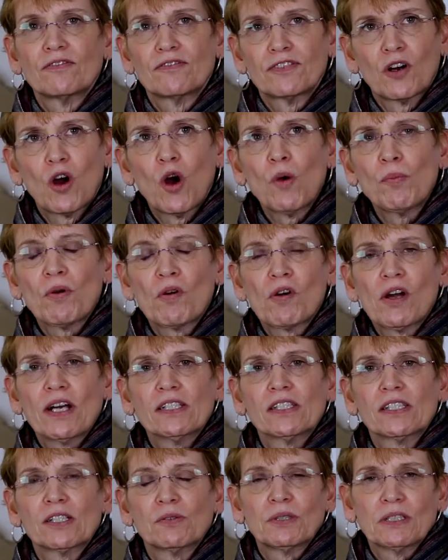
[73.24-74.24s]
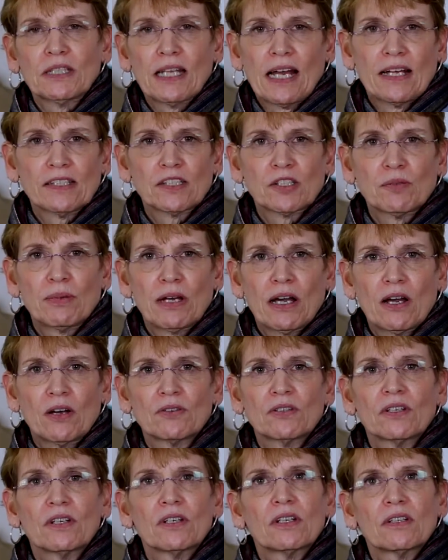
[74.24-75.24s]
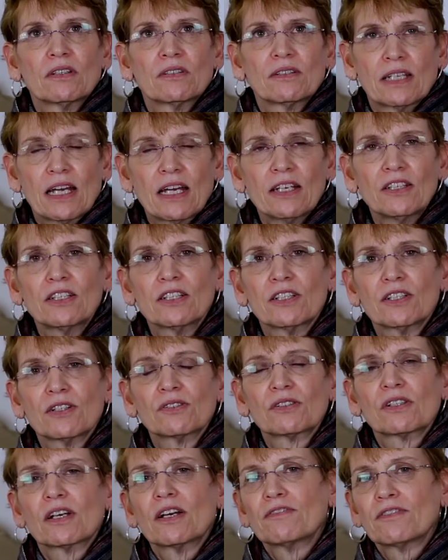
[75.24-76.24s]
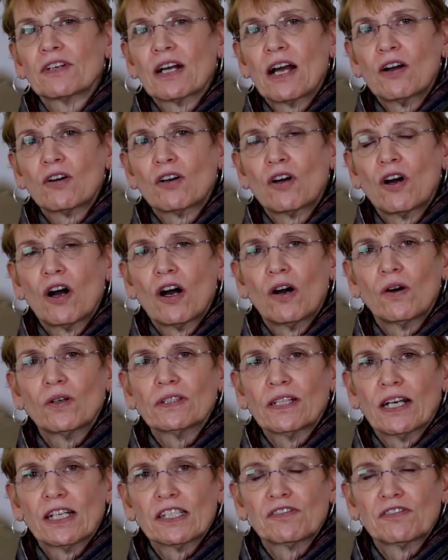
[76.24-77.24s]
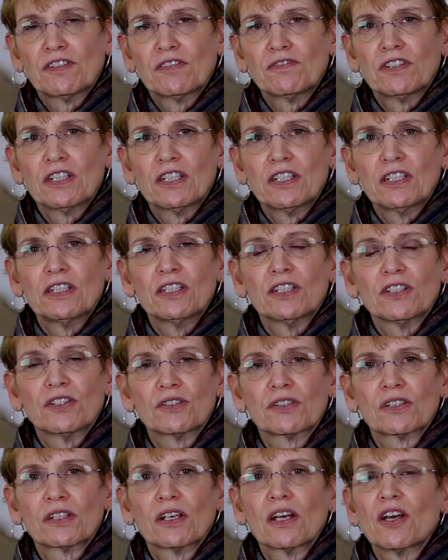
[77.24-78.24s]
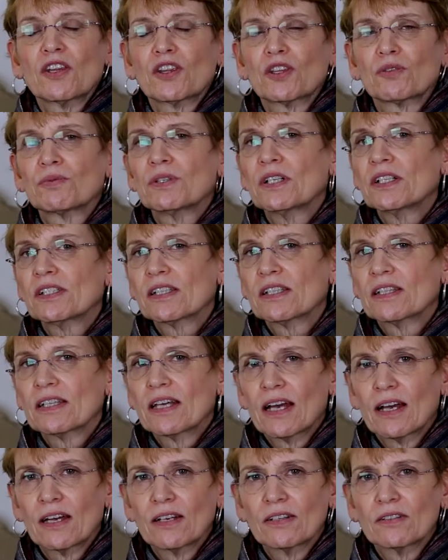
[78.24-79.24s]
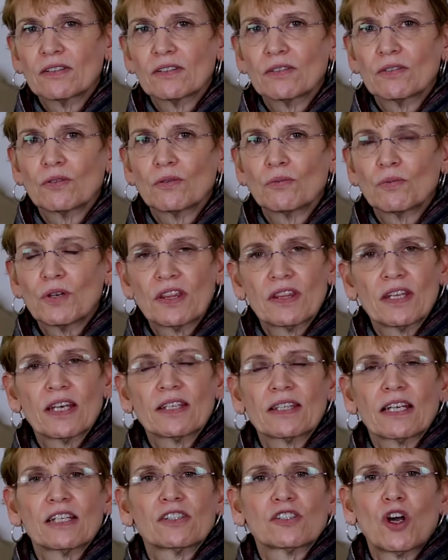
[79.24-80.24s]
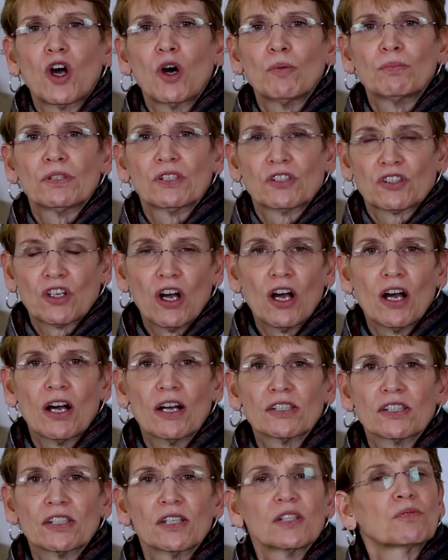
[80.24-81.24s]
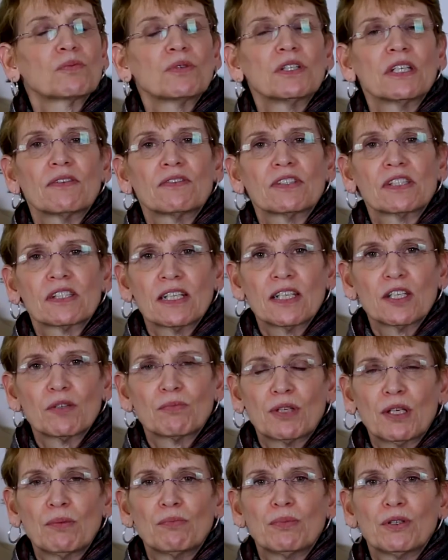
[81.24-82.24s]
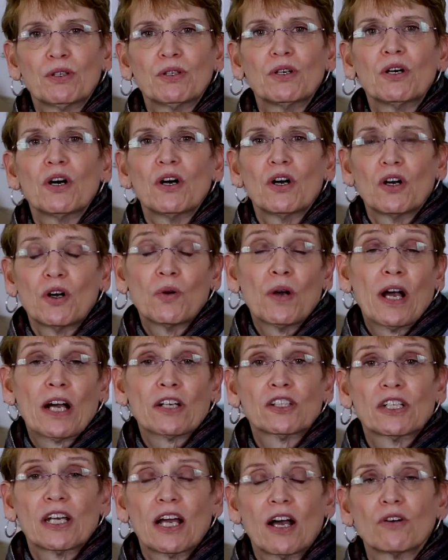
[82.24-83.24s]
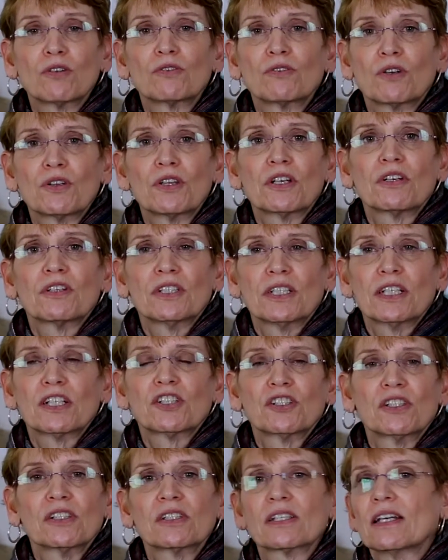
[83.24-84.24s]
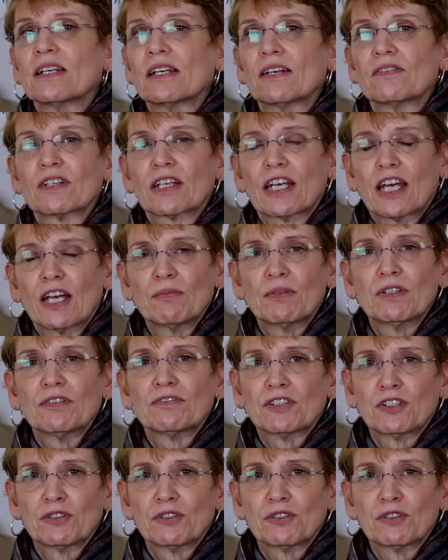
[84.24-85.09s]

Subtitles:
opioids, it will last about 10 years, and for alcohol, it lasts 15 years. The reason that we think that's a hopeless cause is we never see the people who actually outgrow their addictions and never came in for